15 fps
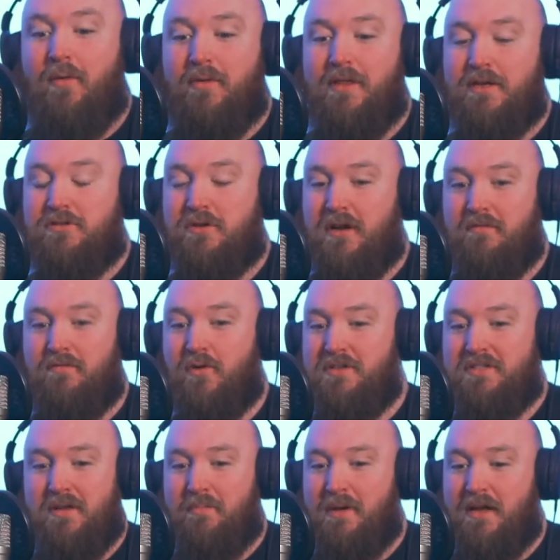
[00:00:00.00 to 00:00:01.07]
when they're trying to
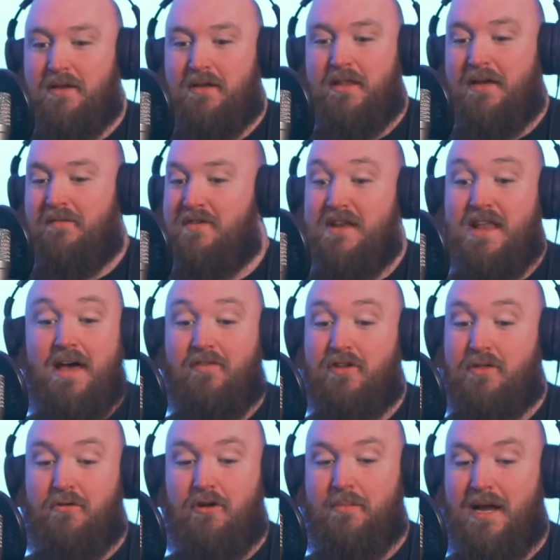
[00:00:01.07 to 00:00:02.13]
voice an opinion, they've never
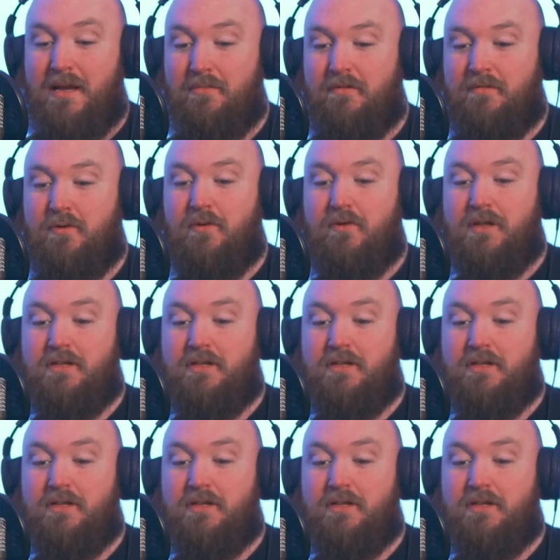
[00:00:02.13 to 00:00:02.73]
thought about it before.